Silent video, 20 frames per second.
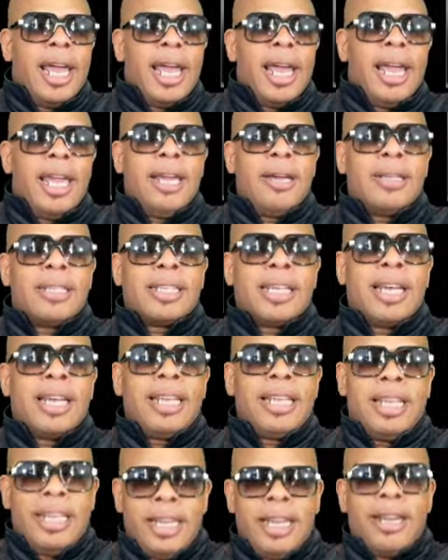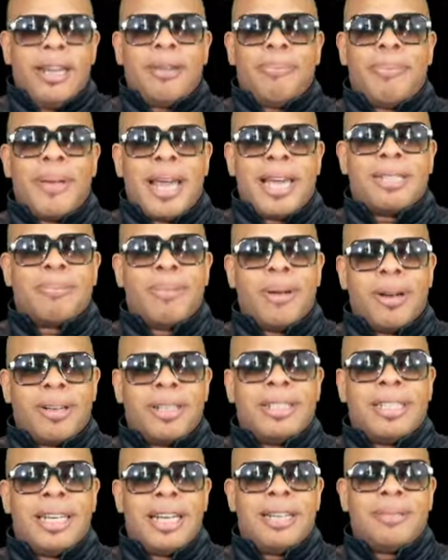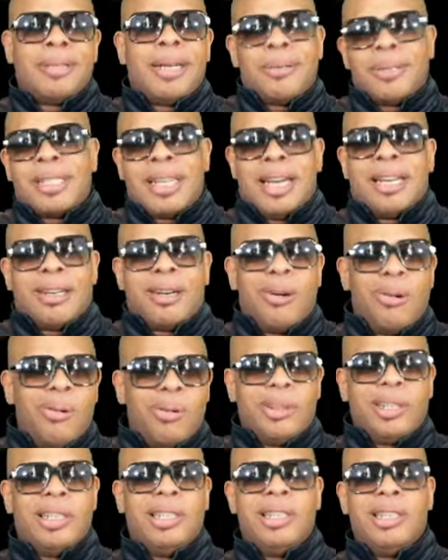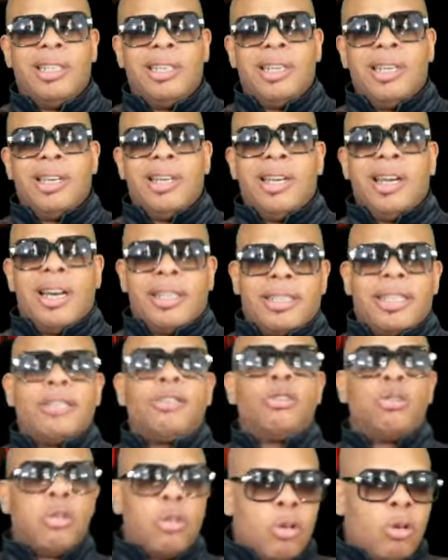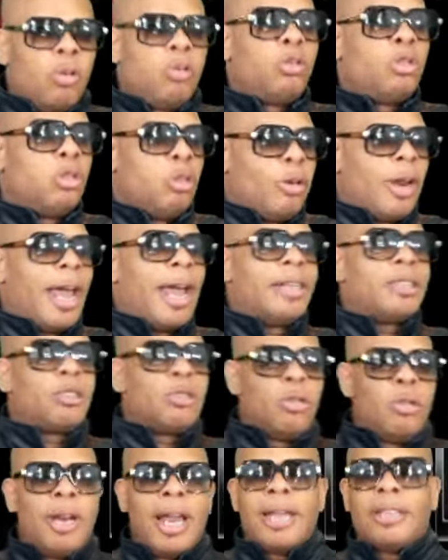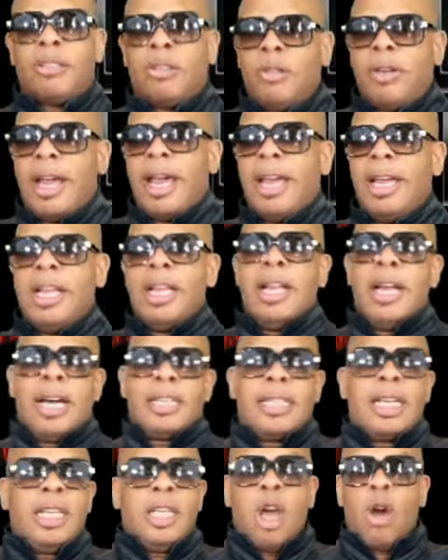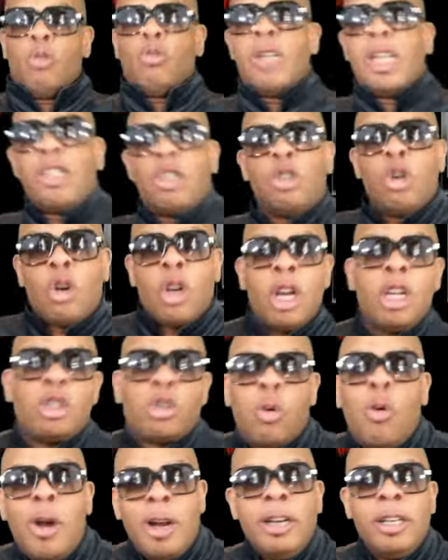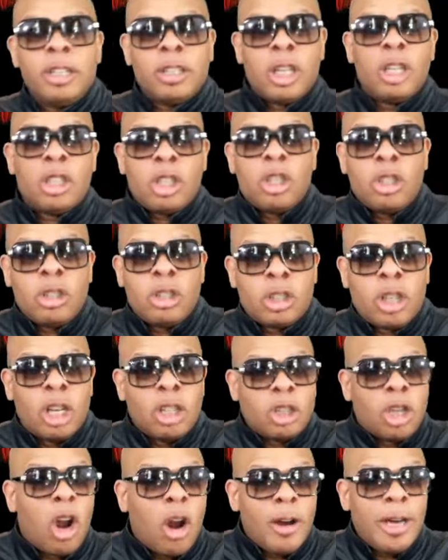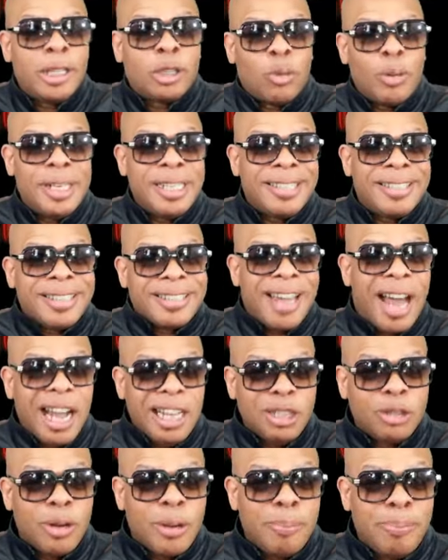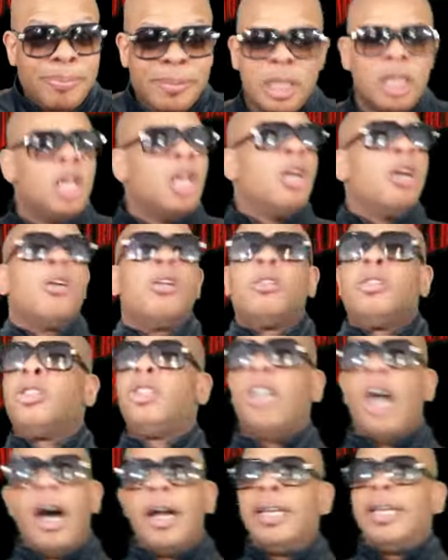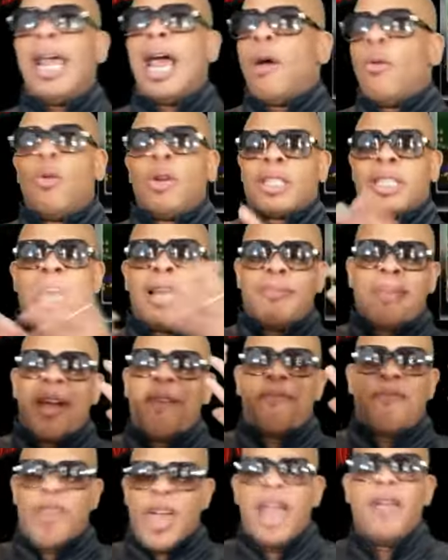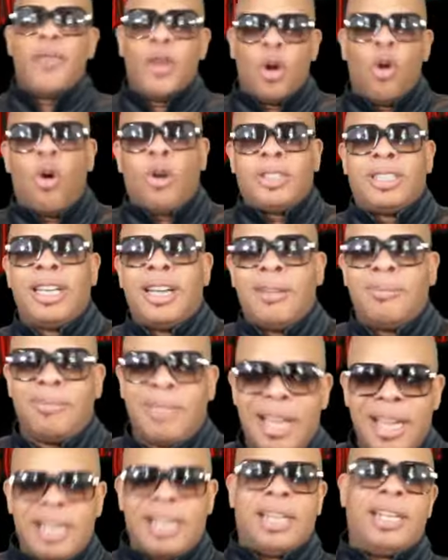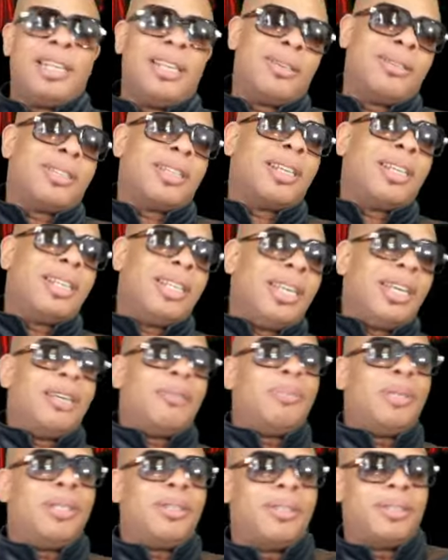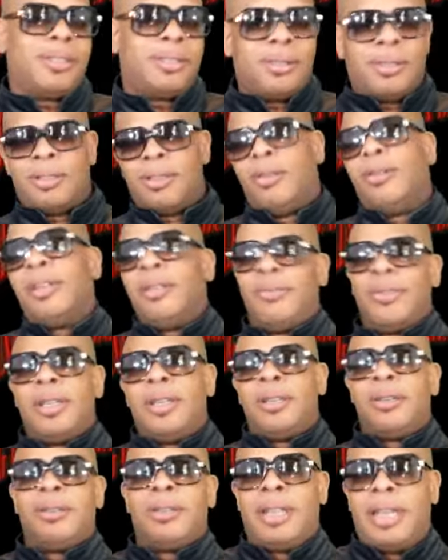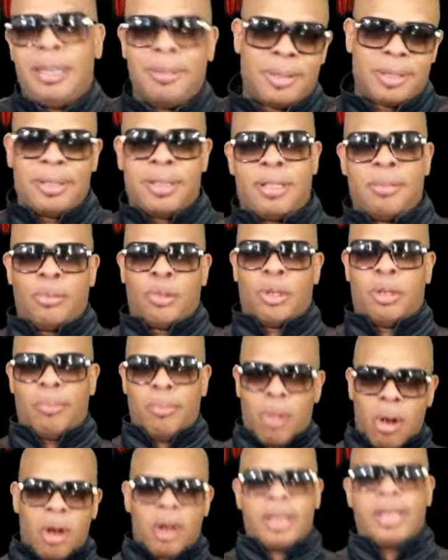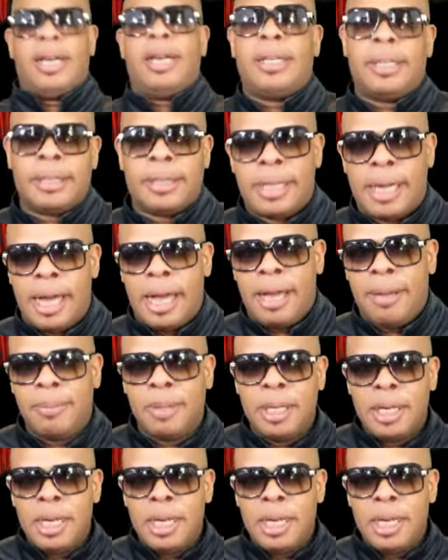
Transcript: He was like, yeah, past BurgerTime, that was kind of corny. I was like, true, true that, true that, true that. I was like, yo, let's do that the, the, the Atari 2600. Done. That was like my favorite all-time thing. And he was like, yeah, because it was the only video game system on the market at the time.